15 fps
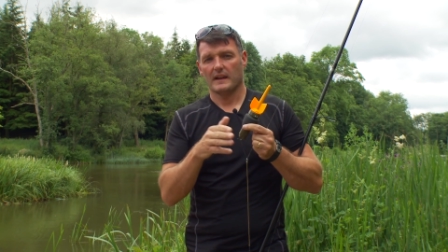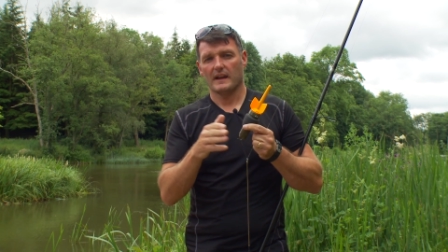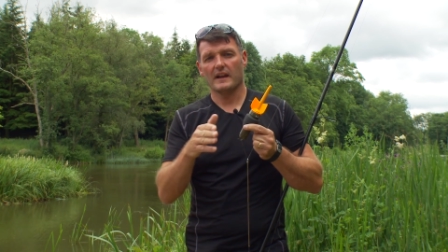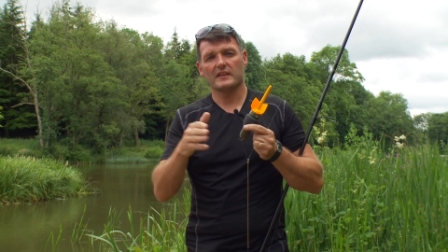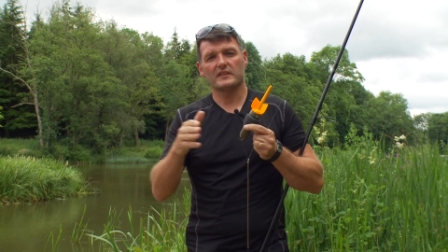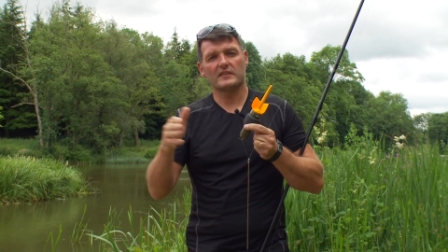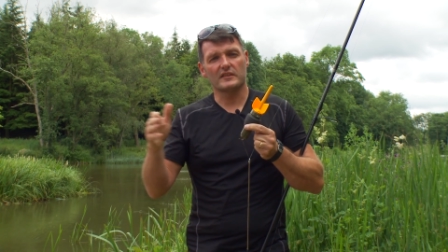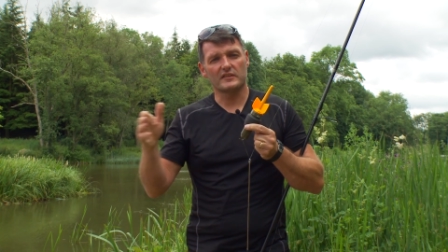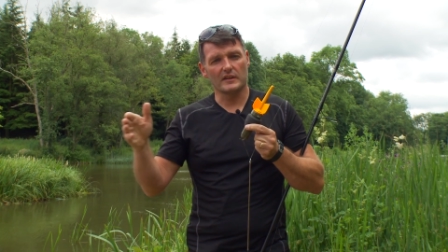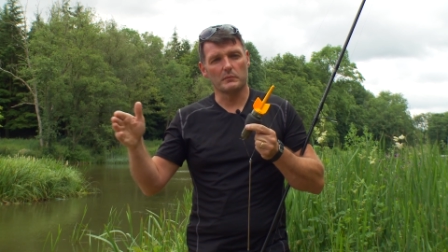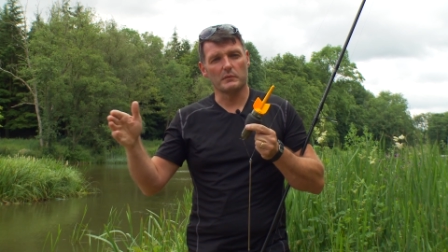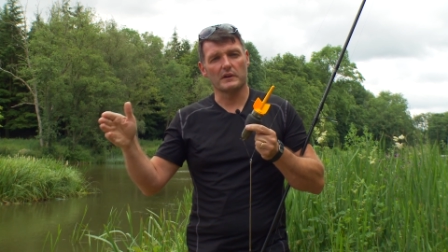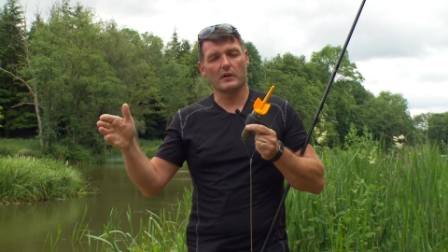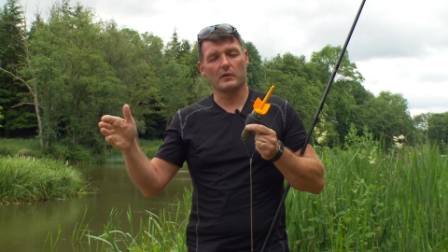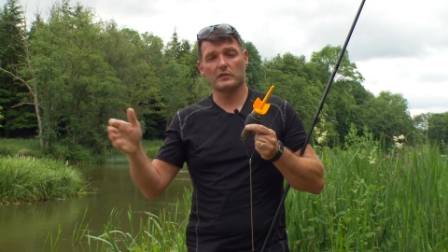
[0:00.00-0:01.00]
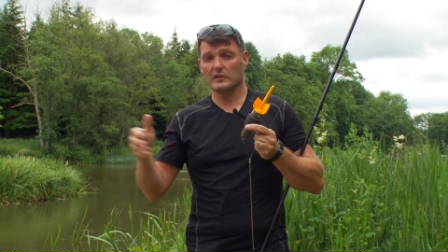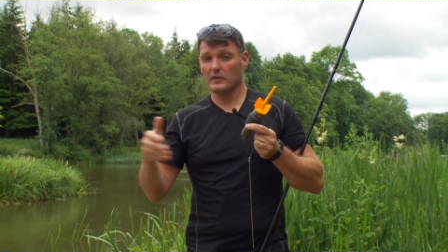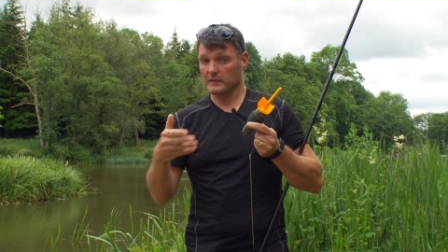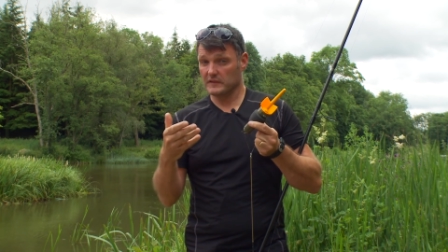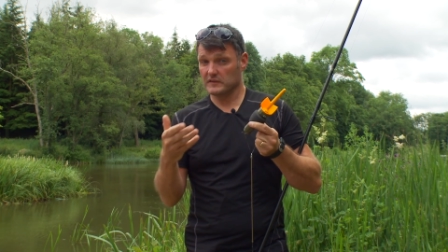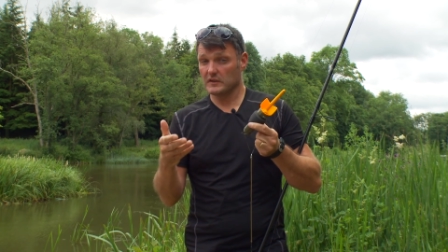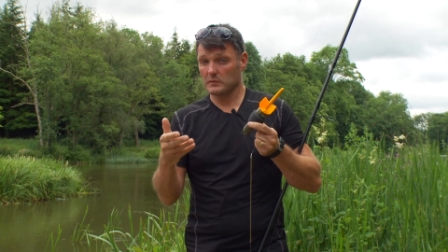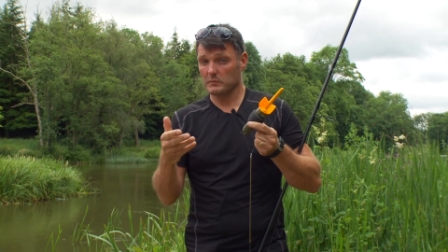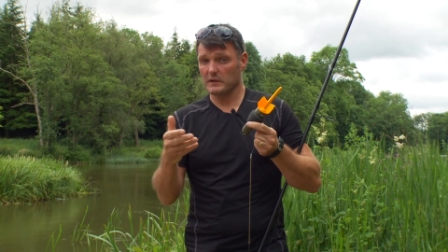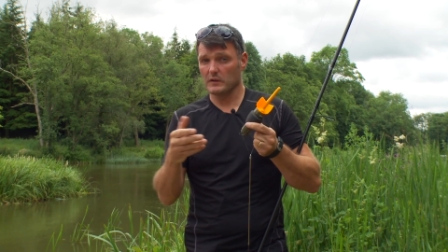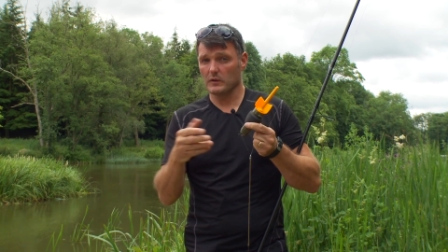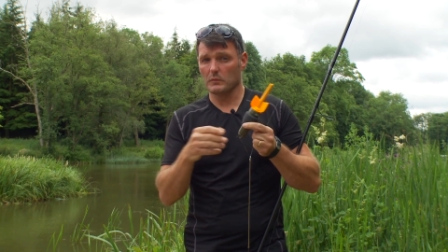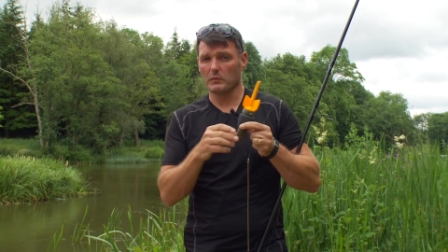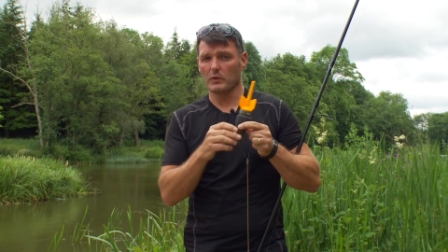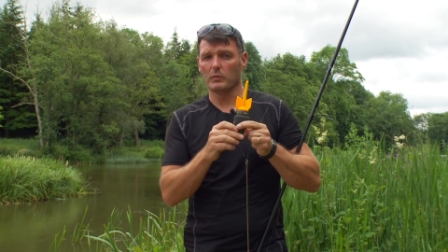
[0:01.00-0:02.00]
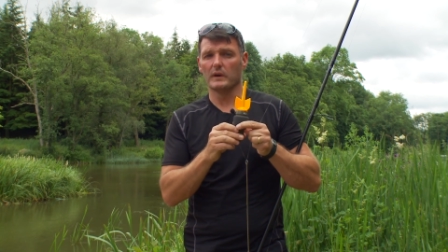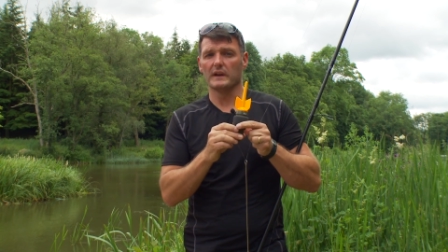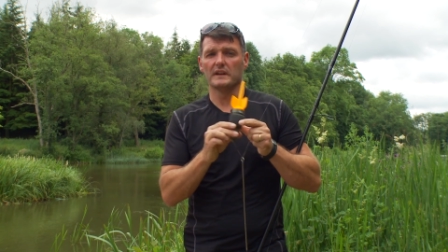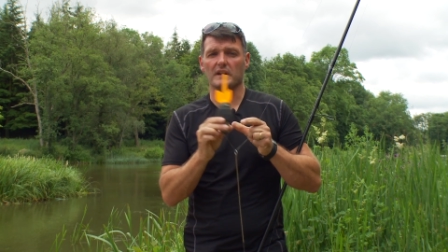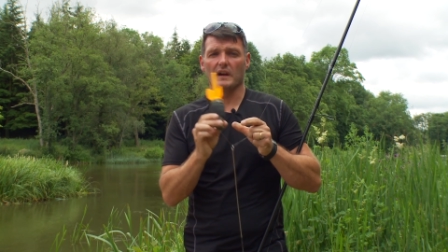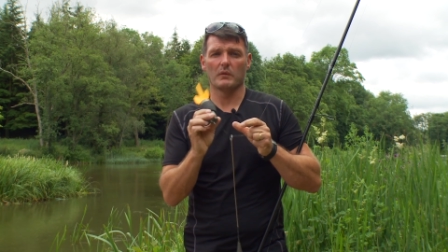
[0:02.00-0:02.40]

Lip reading: As the summer goes on, there's going to be a lot more weed,